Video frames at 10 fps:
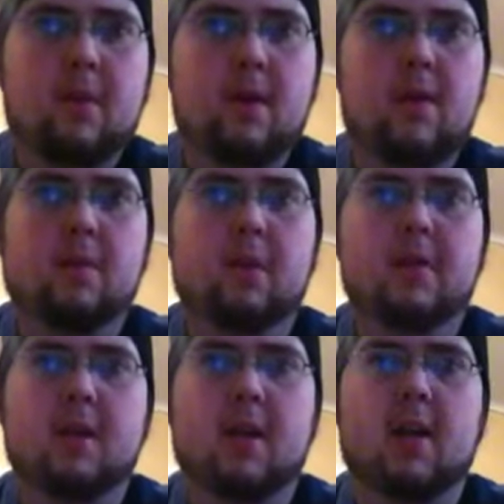He
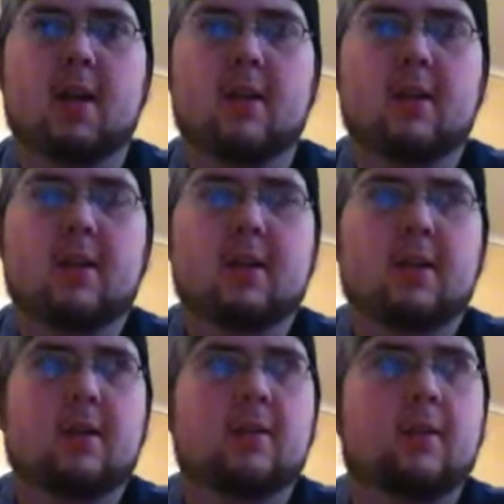was
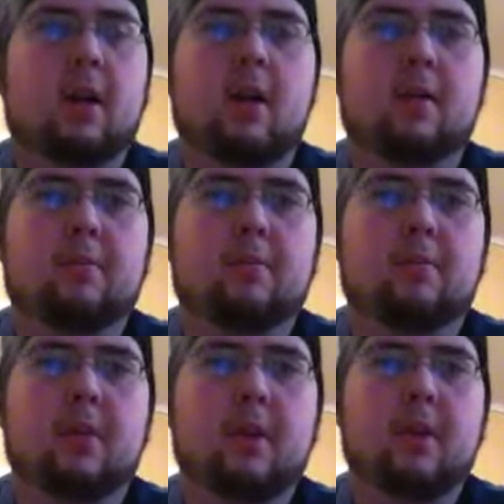hard up for
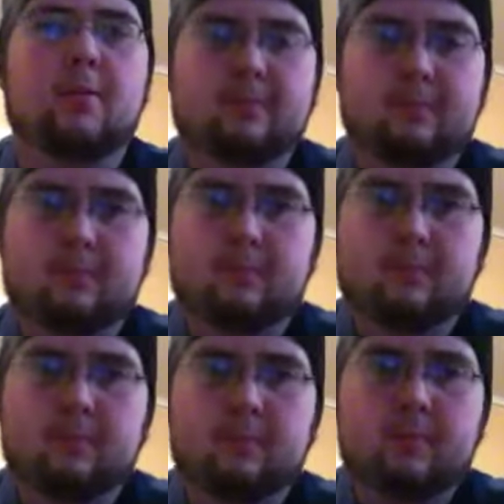money.
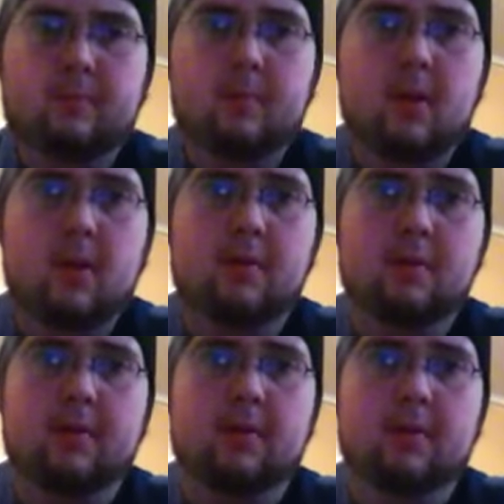He
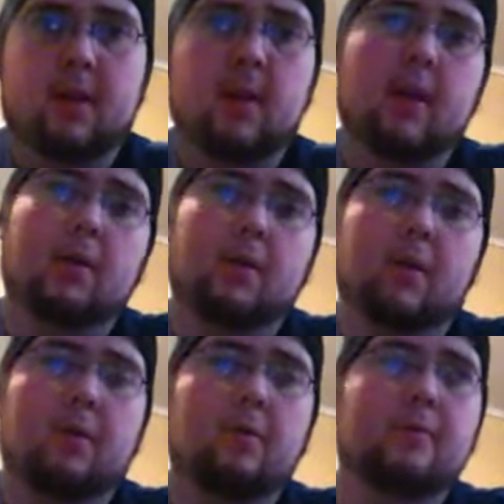was out
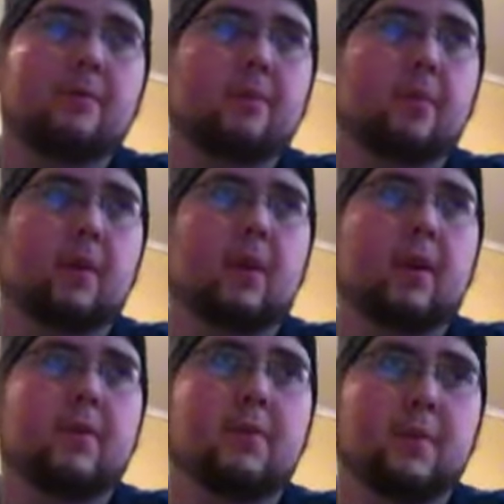home where he
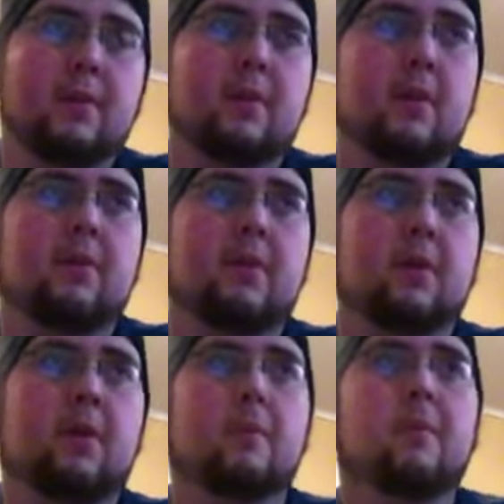lives. Well, he still lives at
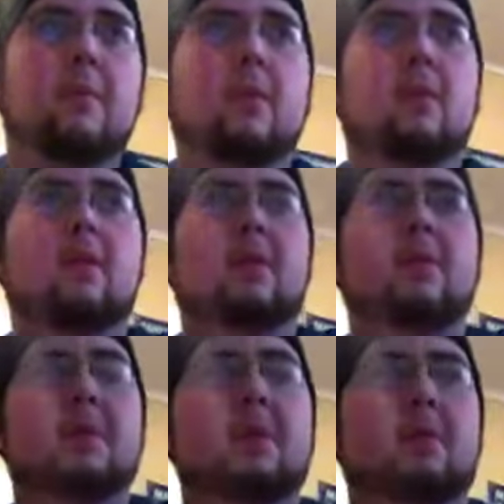home.
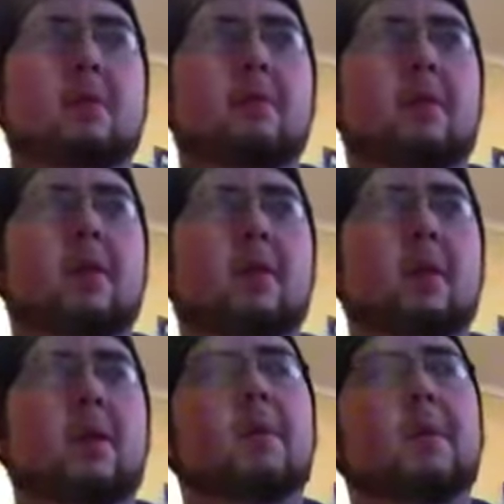He's a bit younger than me.
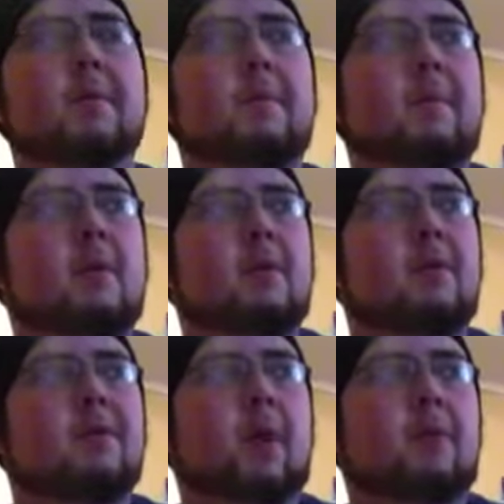Anyway,
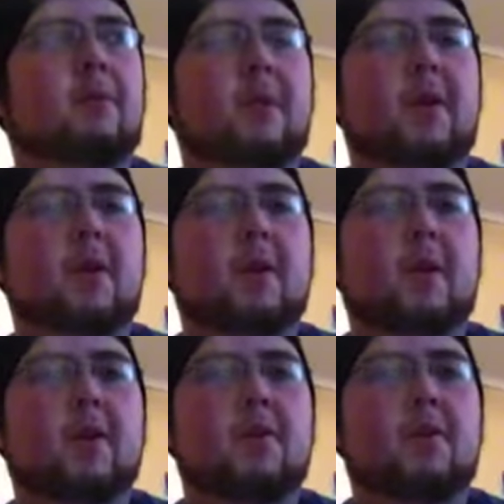he was hard for money,
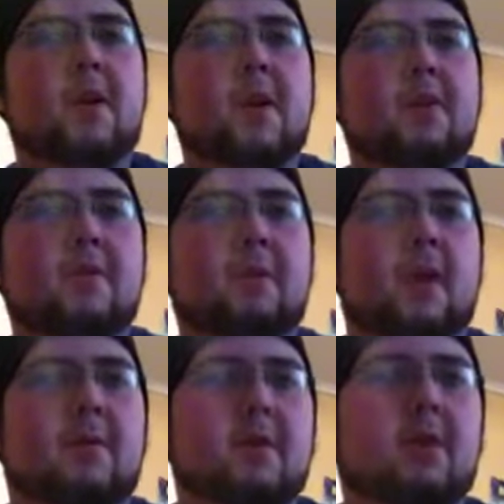and I knew he had some
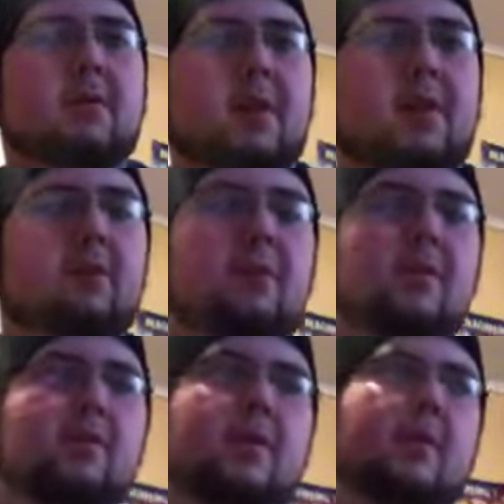games I would definitely be
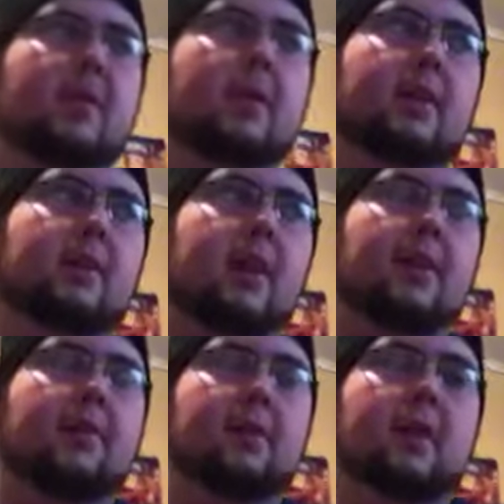interested in
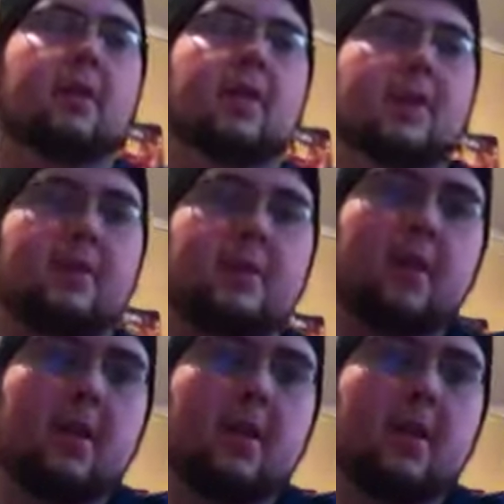having my collection.